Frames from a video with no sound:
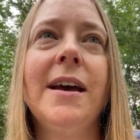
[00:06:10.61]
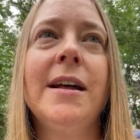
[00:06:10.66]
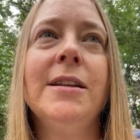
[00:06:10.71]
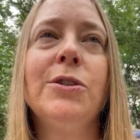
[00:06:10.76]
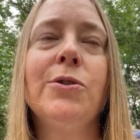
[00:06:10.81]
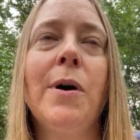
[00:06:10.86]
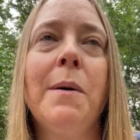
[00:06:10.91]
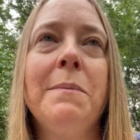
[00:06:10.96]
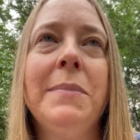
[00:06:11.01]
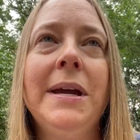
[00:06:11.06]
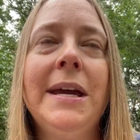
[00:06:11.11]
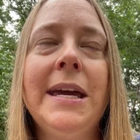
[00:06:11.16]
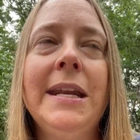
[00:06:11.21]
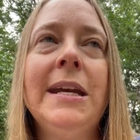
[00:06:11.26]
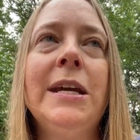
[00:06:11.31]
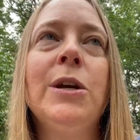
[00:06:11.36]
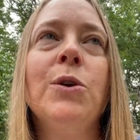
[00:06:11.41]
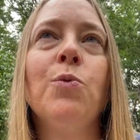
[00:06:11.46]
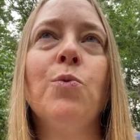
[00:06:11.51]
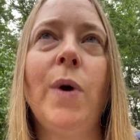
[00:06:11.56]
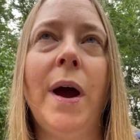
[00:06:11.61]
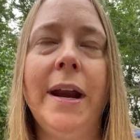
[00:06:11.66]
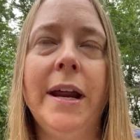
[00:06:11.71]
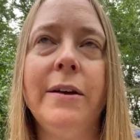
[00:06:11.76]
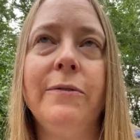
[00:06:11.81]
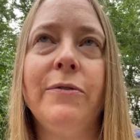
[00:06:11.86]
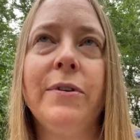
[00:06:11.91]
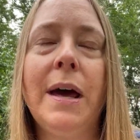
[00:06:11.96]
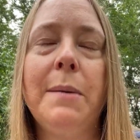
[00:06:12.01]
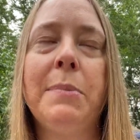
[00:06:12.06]
And so I'm getting ready
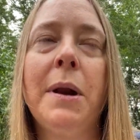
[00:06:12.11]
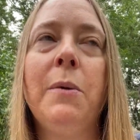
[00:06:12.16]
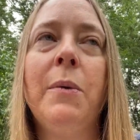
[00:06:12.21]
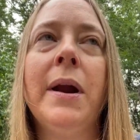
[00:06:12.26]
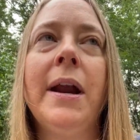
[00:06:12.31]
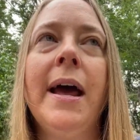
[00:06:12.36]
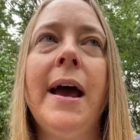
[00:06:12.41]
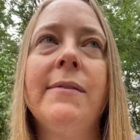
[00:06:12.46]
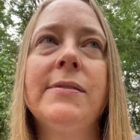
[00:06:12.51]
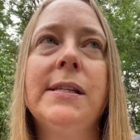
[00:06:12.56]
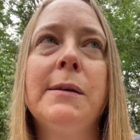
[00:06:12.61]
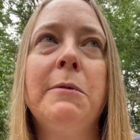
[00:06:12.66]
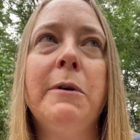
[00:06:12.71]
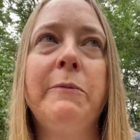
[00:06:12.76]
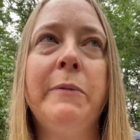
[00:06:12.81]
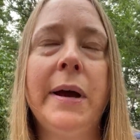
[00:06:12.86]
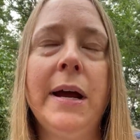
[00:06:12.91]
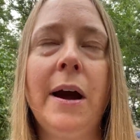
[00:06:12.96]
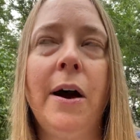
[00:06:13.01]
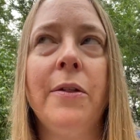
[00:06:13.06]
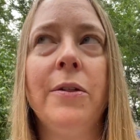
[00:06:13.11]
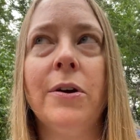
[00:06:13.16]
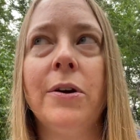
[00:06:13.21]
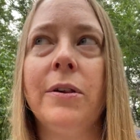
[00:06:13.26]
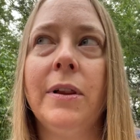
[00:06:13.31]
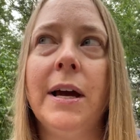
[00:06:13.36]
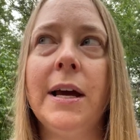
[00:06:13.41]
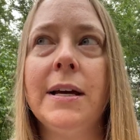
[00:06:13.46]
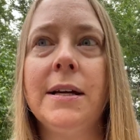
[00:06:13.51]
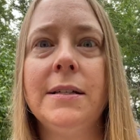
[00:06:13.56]
for that. But I want to have some of my other
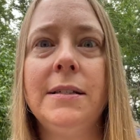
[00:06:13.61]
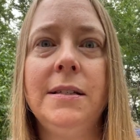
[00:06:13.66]
like